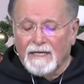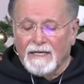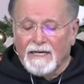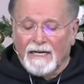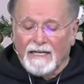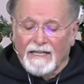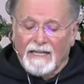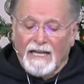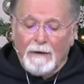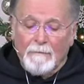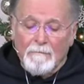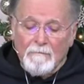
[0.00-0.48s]

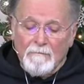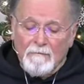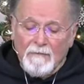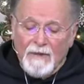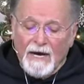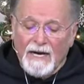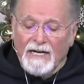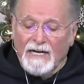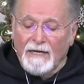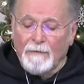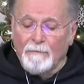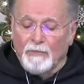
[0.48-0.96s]
and that
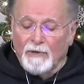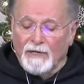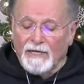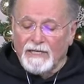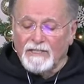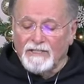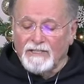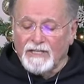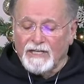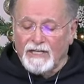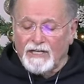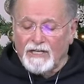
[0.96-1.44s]
money
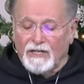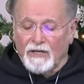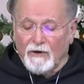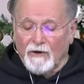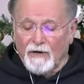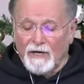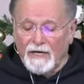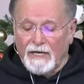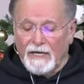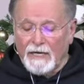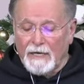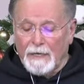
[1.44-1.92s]
brings
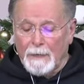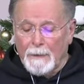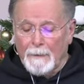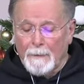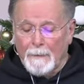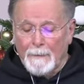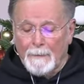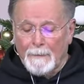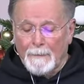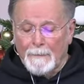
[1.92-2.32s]
security.